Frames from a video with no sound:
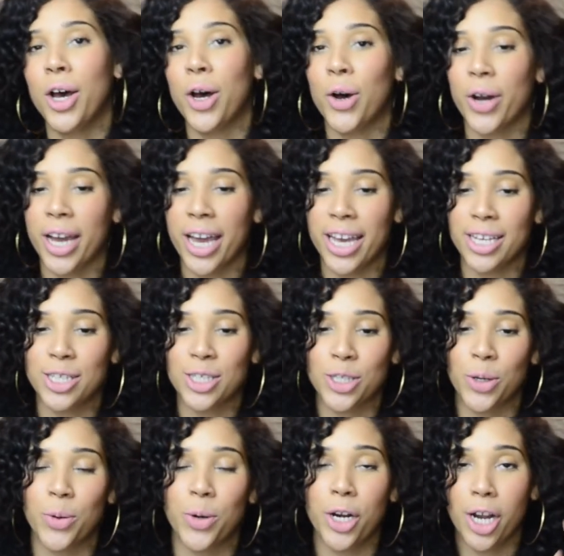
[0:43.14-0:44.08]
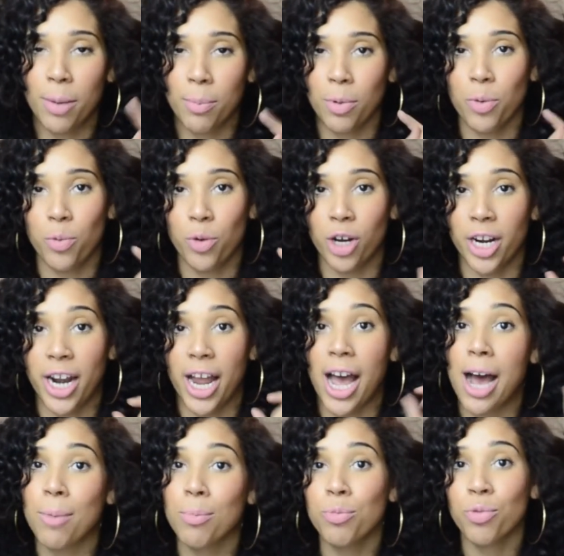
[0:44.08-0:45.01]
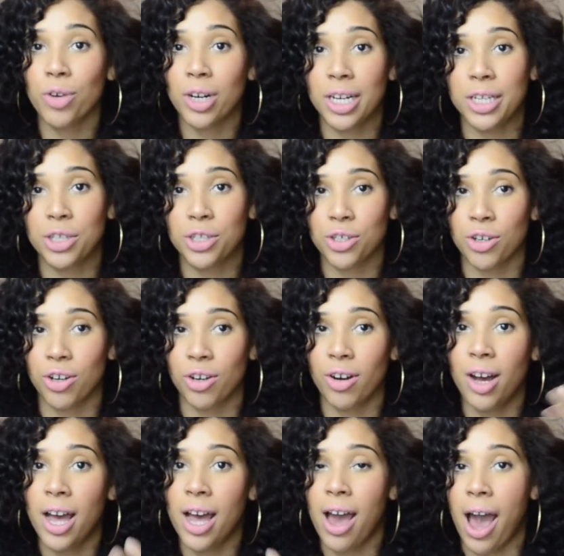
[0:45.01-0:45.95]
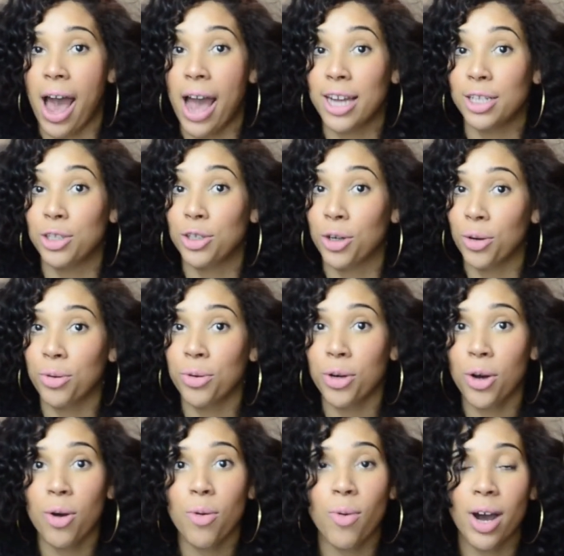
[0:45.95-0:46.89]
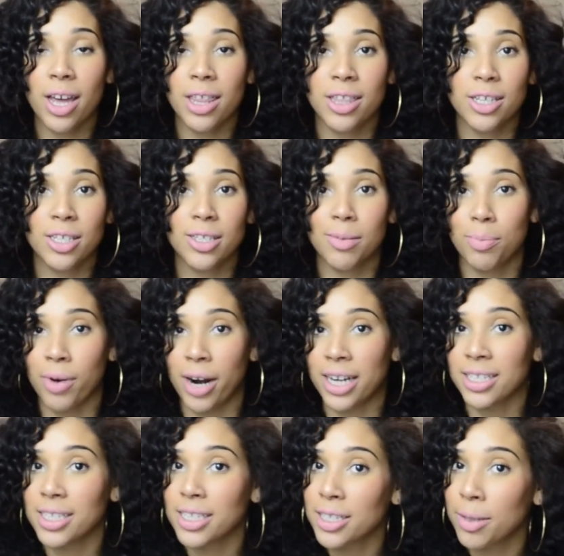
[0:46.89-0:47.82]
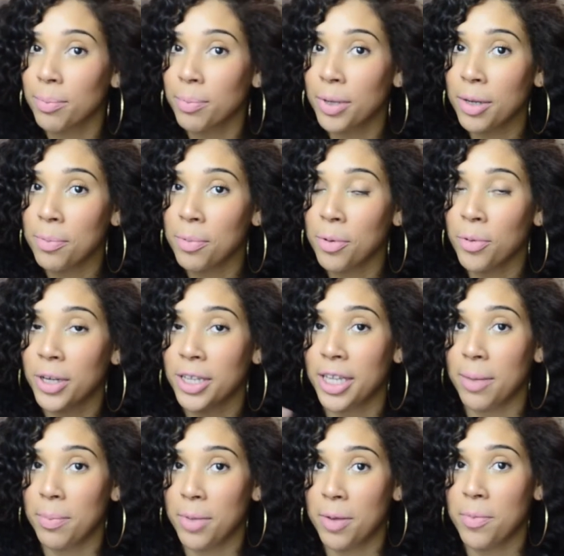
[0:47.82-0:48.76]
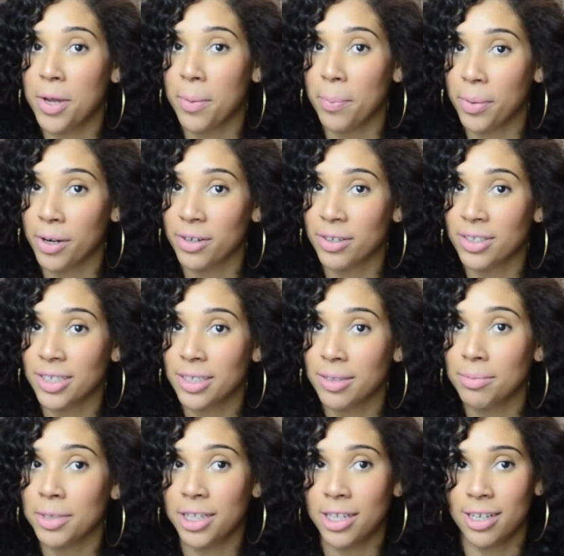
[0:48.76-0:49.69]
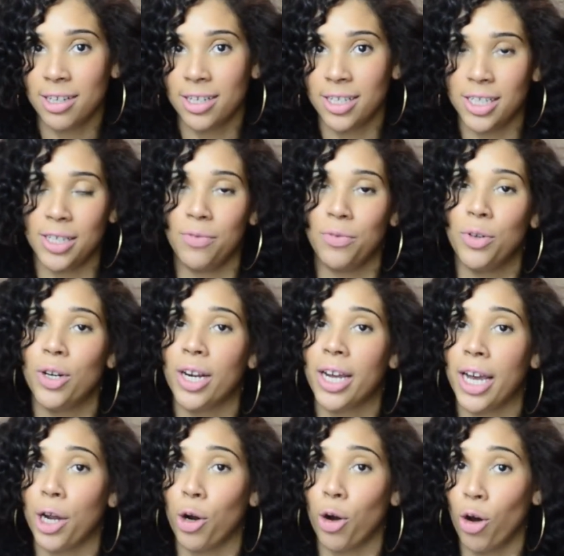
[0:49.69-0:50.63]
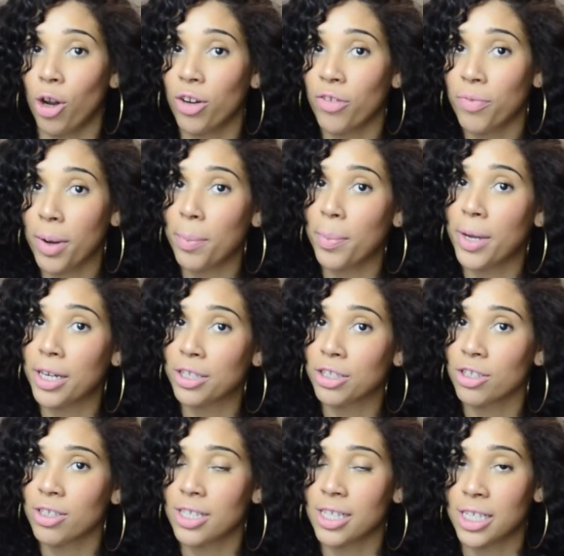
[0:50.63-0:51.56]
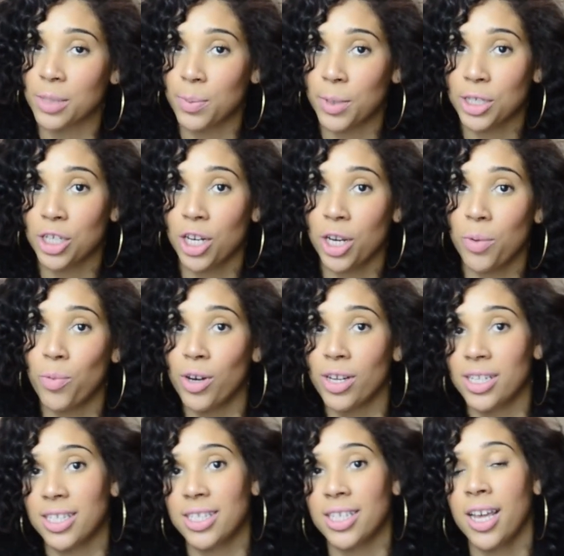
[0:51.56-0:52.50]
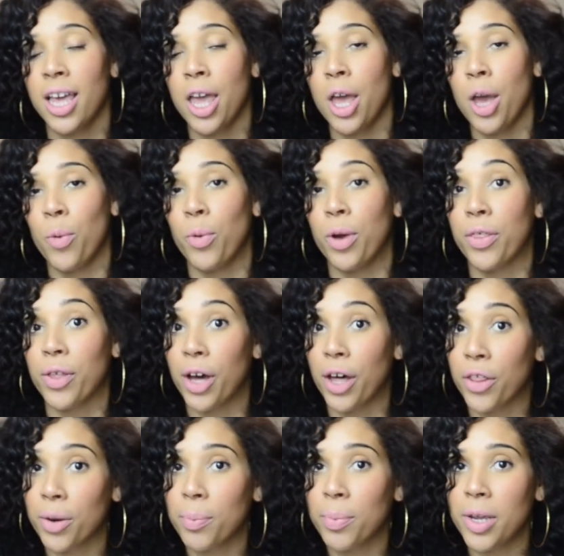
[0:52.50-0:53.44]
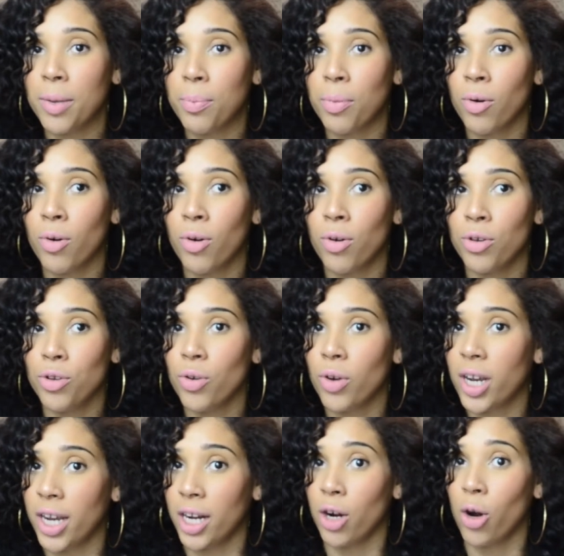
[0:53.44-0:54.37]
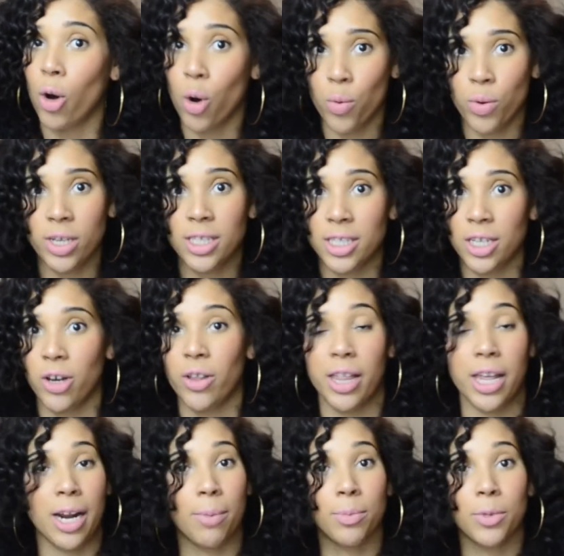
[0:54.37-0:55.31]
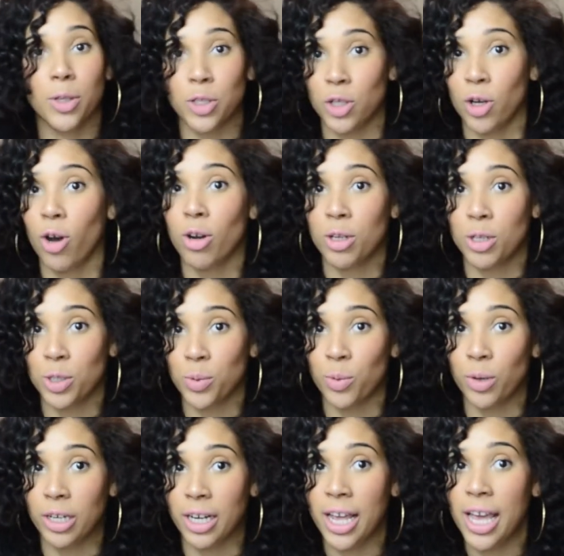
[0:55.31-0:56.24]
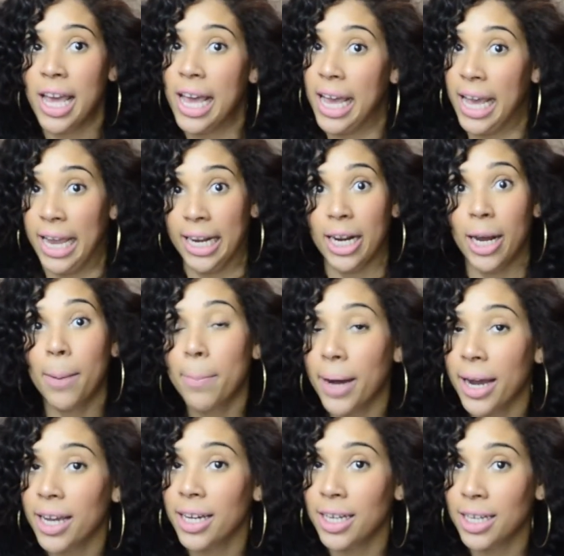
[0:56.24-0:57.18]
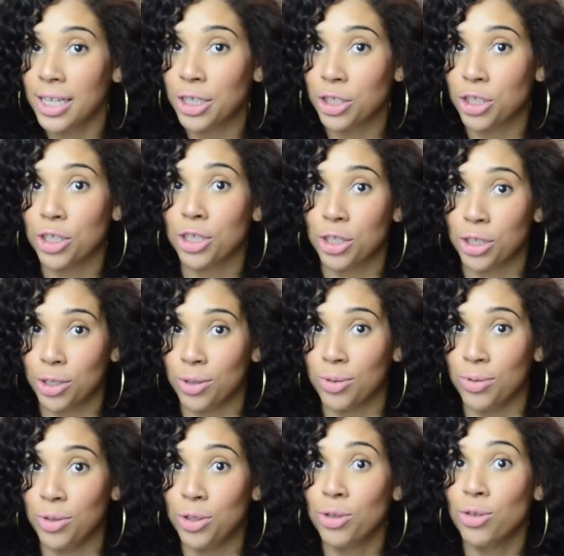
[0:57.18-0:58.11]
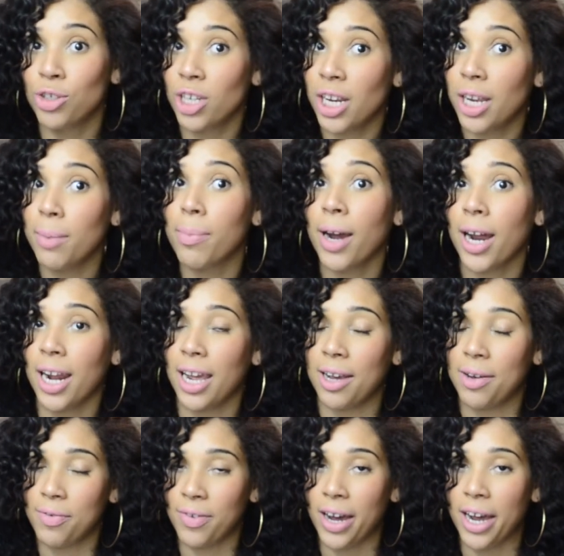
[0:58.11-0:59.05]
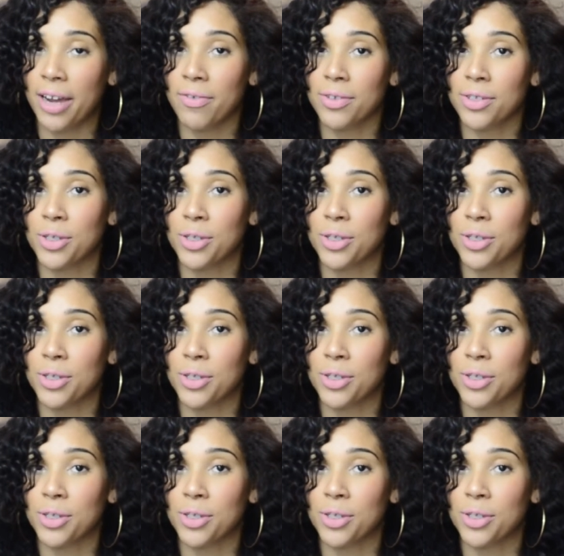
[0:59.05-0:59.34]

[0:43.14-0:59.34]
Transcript: Okay, so number one, I'm really tall. I don't know why this surprises some people when they meet me in person, because if you look at all of my pictures, especially ones with other people, you can always tell that I'm the tallest one, and not by an inch or two, usually by like 5.